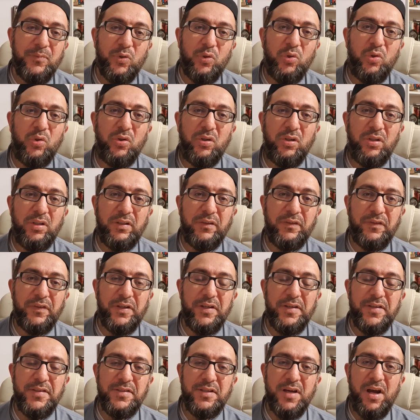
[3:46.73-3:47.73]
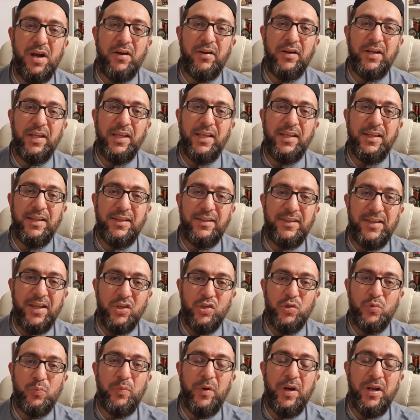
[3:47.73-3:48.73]
All of us are in
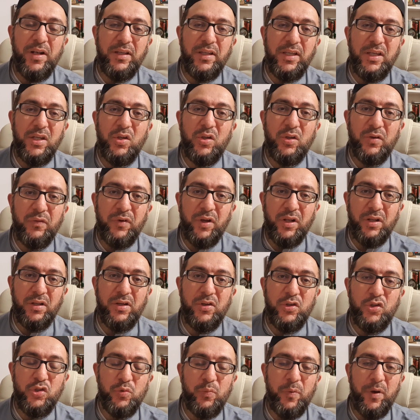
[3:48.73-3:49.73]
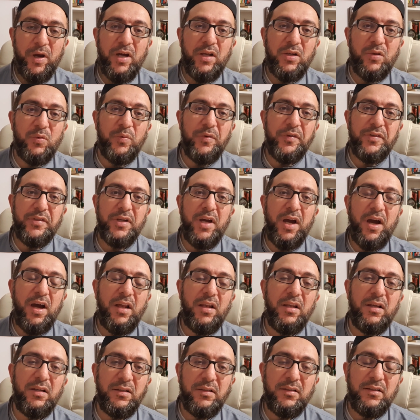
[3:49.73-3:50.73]
desperate need of Allah subhanahu wa
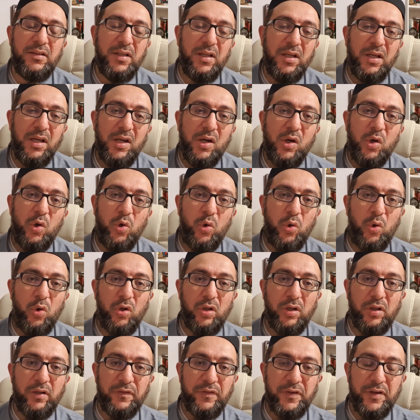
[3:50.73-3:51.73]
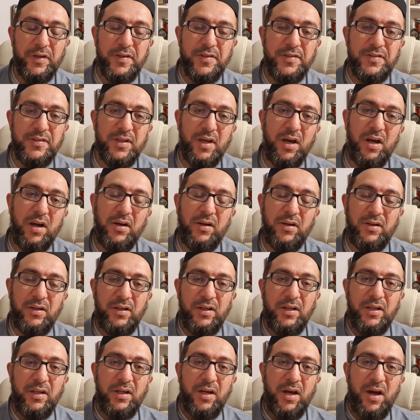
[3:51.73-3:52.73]
ta'ala. All of us are
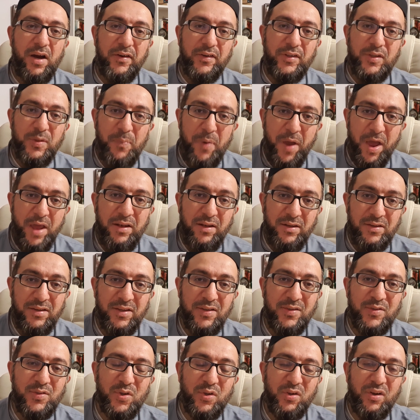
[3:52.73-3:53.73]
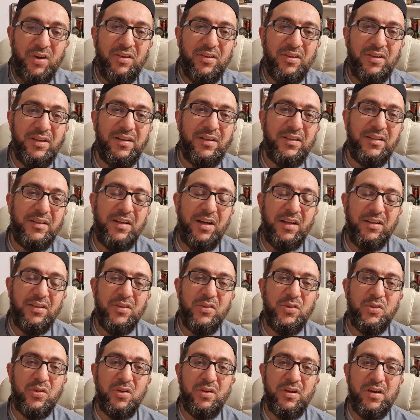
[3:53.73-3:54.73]
dependent on Allah. Allah
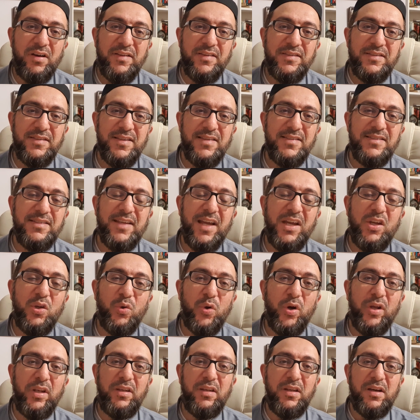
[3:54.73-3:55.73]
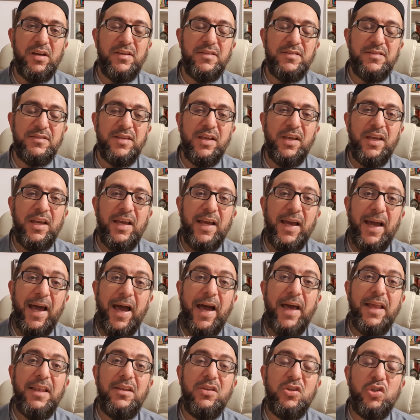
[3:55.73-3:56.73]
in the Quran says, Ya ayyuhan nas,
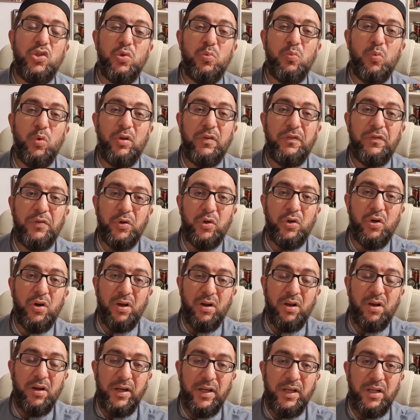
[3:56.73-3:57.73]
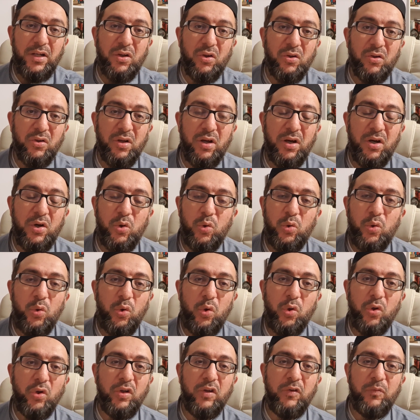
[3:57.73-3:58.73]
antumul fuqara ila Allah.
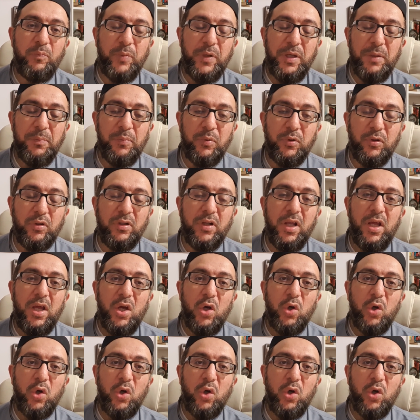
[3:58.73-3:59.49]
All of people,